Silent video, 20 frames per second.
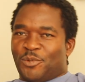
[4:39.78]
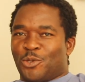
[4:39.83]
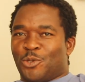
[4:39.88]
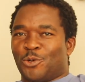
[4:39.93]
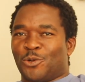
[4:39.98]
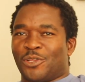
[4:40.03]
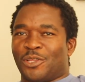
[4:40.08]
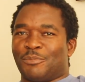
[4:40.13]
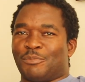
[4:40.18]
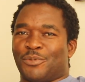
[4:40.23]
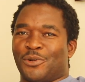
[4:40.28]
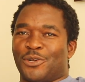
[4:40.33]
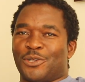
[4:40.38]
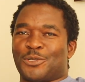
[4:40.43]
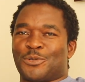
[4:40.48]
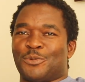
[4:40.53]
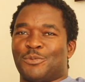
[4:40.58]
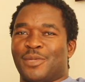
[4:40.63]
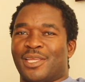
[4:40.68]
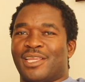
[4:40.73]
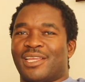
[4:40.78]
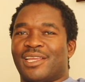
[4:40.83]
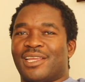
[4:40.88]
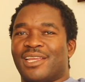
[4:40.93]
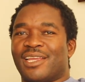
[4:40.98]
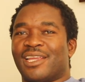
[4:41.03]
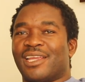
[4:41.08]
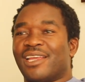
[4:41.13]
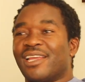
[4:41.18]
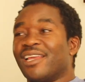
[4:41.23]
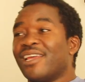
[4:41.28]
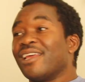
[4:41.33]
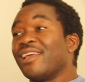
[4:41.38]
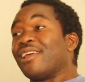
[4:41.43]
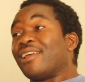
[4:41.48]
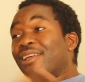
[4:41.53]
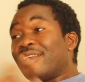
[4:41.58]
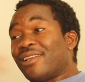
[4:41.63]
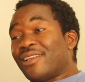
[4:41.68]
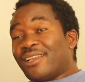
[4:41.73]
Throw the ball to me
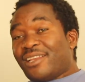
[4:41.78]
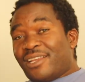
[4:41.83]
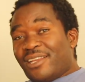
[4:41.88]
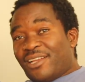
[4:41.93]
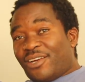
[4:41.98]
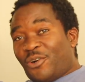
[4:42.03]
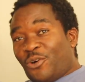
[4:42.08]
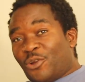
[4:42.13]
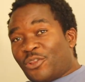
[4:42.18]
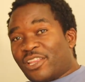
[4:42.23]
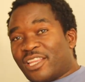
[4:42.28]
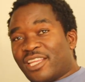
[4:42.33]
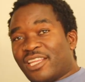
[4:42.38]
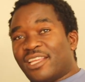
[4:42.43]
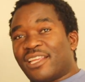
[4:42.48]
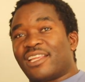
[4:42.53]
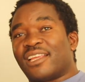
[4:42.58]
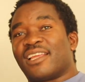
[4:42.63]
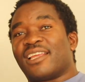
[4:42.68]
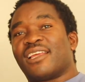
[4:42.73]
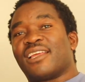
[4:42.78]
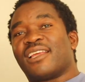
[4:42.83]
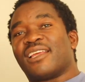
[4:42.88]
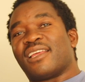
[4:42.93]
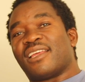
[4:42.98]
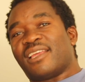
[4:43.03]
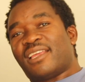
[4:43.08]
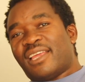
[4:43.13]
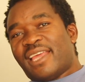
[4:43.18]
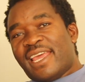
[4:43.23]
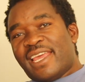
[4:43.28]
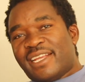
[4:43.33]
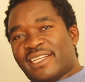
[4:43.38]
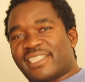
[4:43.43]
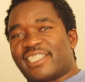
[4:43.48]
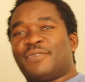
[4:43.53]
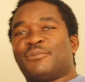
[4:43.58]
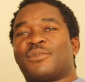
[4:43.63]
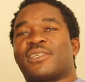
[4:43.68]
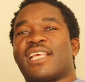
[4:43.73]
on the A
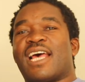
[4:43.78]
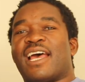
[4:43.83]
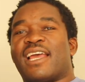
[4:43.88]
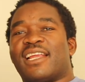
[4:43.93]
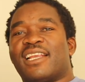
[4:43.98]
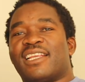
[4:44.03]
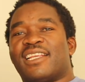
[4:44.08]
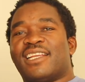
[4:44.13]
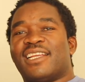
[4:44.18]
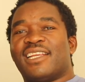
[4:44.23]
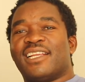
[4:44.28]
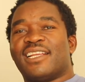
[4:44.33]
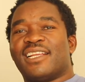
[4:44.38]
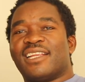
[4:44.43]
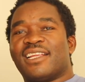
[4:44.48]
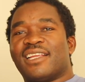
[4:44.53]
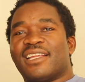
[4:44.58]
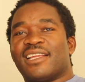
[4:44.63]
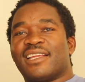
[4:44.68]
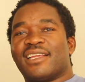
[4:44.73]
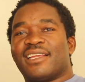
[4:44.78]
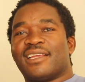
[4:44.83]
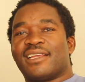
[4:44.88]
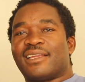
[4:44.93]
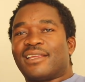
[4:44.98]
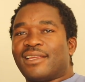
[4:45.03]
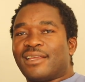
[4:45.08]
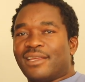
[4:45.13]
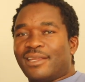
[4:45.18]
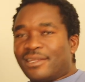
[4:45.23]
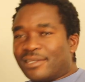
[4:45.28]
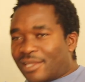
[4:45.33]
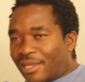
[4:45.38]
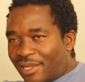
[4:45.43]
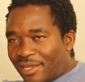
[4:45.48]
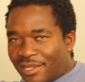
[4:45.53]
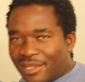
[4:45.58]
team side. Okay. so,